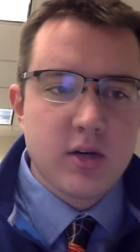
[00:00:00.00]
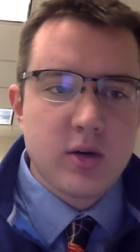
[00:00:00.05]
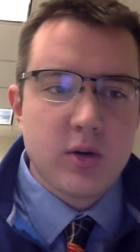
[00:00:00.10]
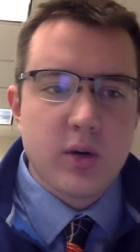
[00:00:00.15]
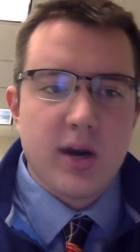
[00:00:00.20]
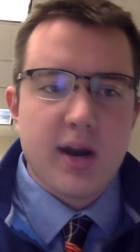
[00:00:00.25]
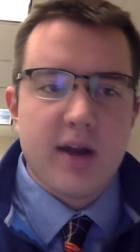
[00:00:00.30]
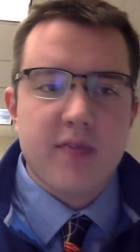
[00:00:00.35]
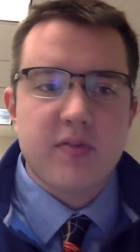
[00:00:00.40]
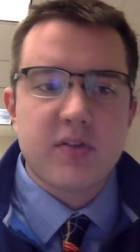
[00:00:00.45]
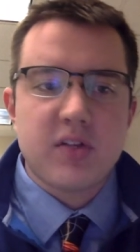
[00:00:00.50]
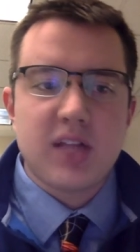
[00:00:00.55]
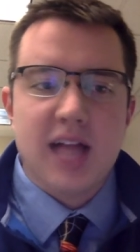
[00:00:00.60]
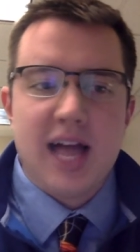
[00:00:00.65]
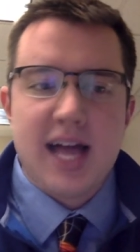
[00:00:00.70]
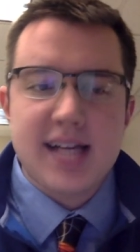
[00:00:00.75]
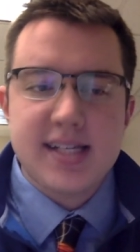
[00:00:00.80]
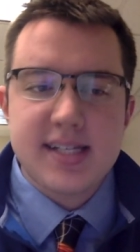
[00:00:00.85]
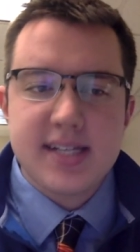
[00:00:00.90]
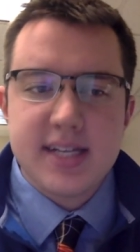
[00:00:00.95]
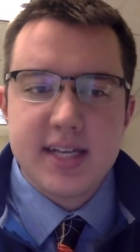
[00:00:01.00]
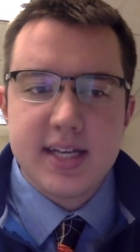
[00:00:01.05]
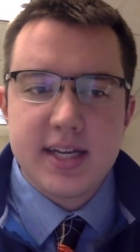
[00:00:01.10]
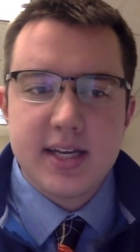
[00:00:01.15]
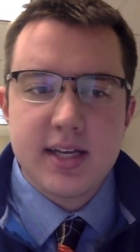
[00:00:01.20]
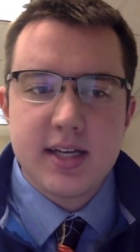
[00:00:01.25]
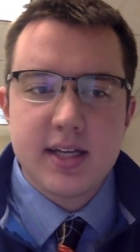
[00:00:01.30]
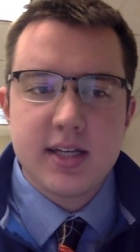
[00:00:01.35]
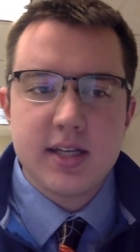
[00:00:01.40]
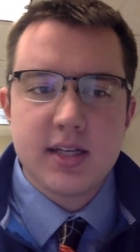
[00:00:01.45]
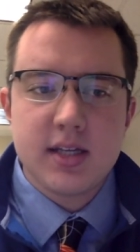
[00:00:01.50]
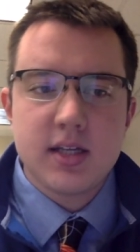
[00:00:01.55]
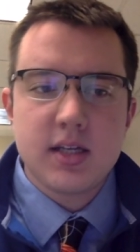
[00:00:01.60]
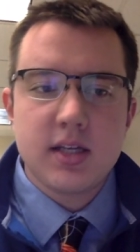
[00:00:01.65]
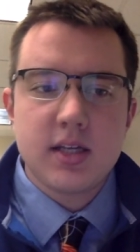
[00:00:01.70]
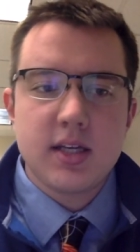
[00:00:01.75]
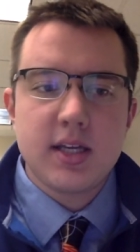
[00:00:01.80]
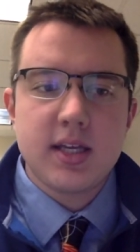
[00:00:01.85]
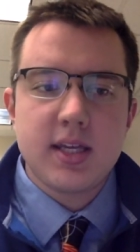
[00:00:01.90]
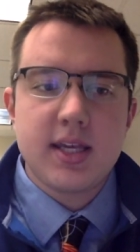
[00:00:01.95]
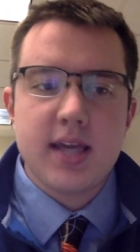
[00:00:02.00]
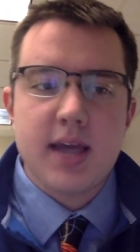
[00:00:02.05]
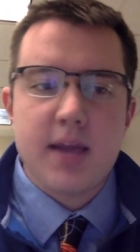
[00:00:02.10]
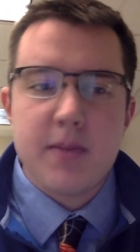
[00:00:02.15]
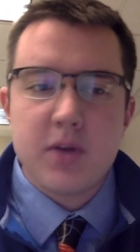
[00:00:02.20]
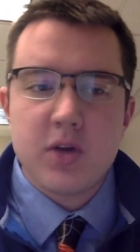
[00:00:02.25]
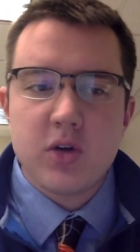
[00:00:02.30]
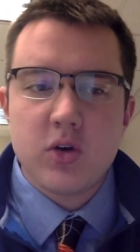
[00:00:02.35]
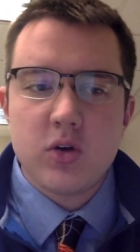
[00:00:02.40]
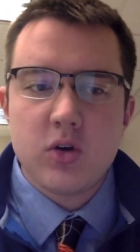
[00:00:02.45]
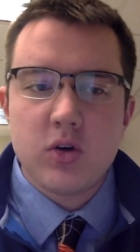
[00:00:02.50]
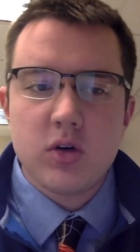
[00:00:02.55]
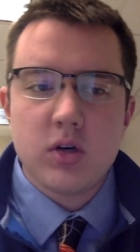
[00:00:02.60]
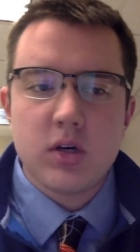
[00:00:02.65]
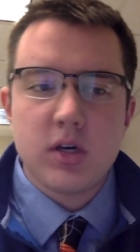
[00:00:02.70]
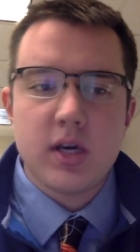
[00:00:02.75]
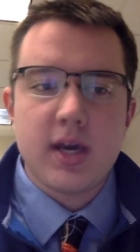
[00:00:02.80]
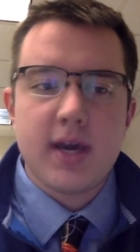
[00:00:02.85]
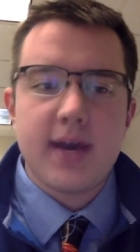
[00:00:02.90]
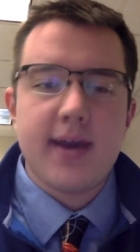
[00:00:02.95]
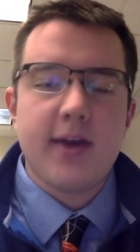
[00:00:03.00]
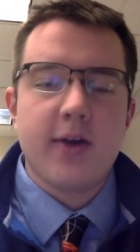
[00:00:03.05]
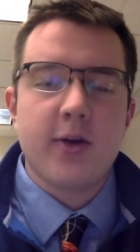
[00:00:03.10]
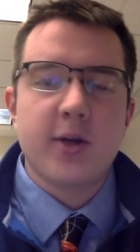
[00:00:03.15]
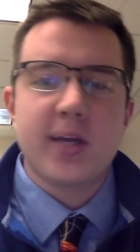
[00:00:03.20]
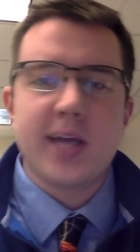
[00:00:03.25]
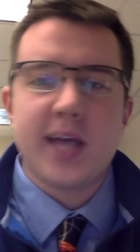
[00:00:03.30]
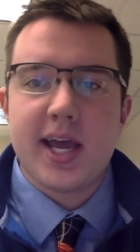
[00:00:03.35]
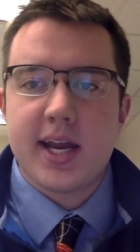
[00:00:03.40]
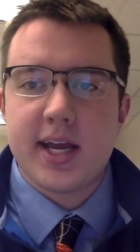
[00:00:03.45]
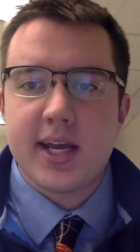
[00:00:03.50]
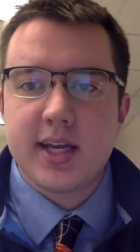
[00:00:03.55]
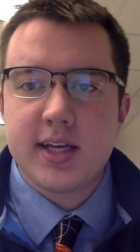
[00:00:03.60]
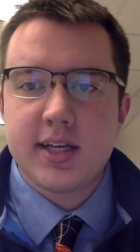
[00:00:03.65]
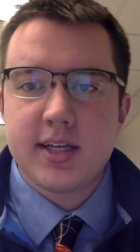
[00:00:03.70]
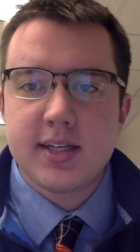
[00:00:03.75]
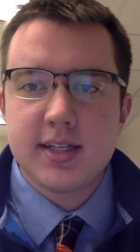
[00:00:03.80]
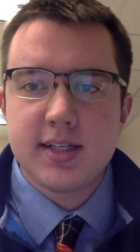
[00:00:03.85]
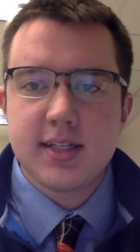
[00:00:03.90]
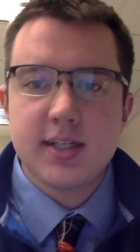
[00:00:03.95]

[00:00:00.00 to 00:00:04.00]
We're going to have clastic, chemical, and organic.